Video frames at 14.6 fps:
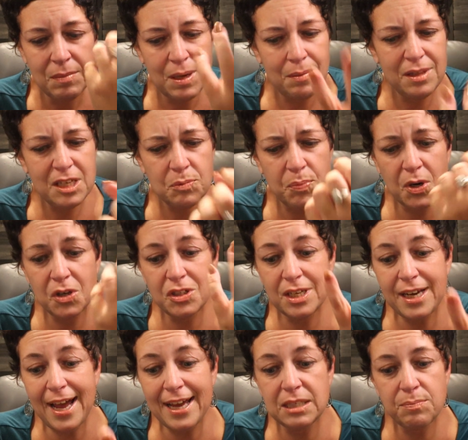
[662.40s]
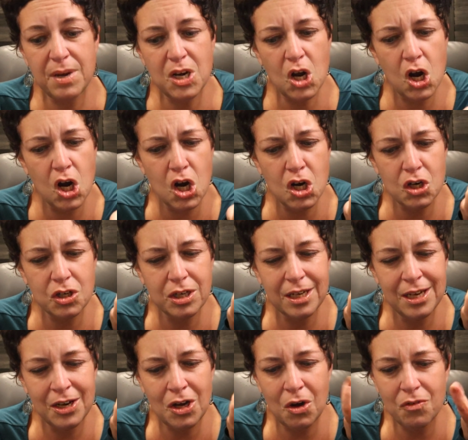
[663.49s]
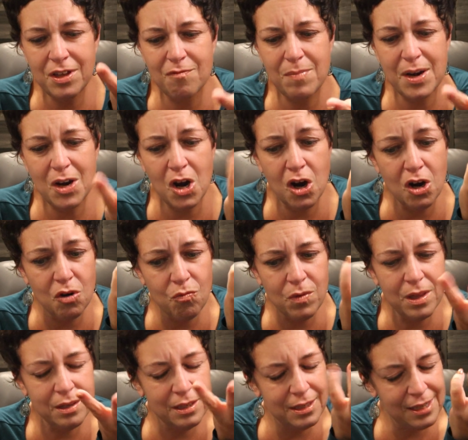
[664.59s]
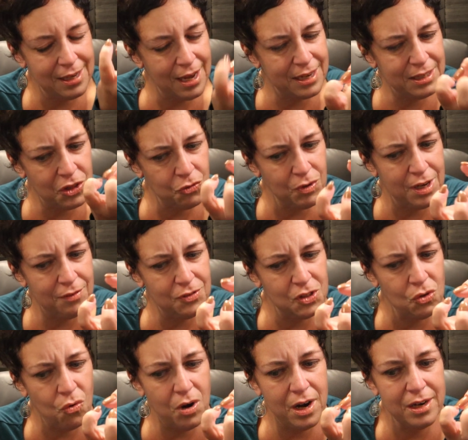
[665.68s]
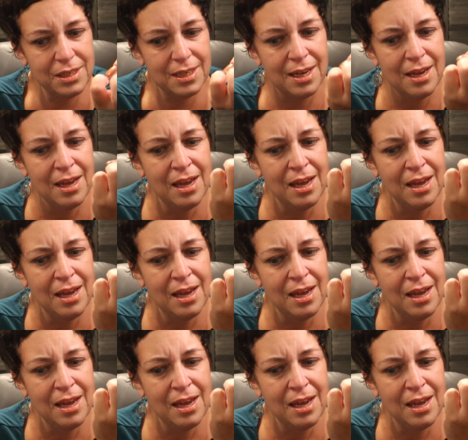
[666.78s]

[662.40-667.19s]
Maybe this person has been hurt, you know, they've been hurt because he has a three of swords,